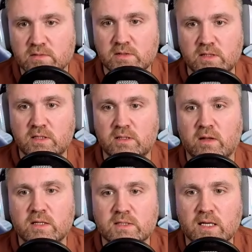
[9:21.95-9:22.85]
There
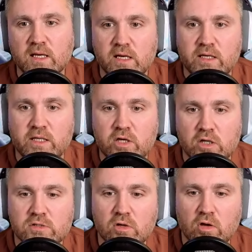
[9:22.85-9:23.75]
is like, it
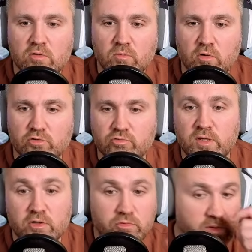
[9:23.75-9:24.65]
costs a lot more to
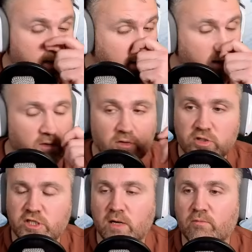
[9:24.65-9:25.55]
increase a
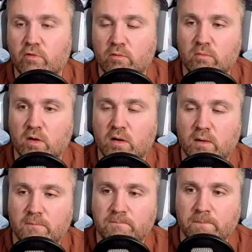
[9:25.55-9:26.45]
charm
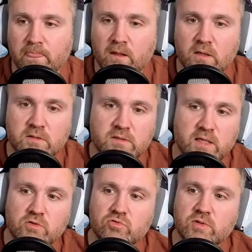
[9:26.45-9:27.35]
from
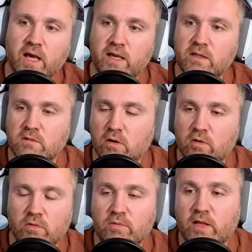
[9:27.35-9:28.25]
10 to 9
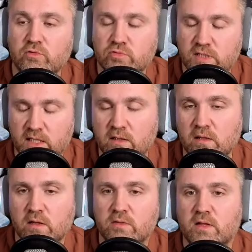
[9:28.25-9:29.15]
or 9 to 10
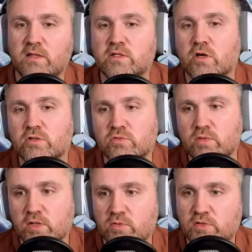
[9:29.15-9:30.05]
than it costs to
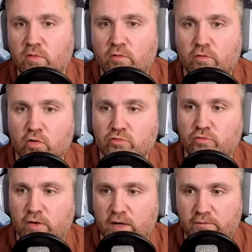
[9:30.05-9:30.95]
increase for 4 to
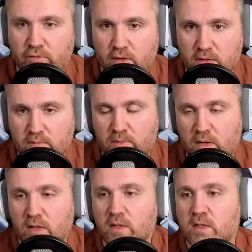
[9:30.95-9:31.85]
5, for example,
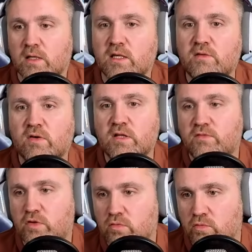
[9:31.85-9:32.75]
even if,
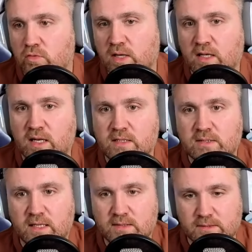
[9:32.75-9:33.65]
you know, you get less
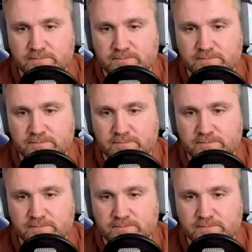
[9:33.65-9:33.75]
stats.